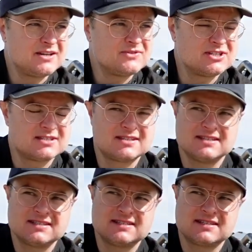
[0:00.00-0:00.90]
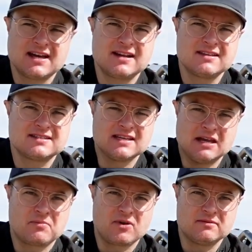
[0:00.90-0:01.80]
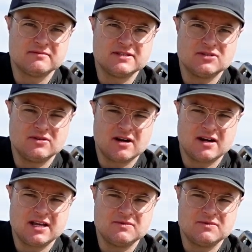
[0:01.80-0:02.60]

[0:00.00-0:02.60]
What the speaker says: it was just this kind of the same problem as the Ducati.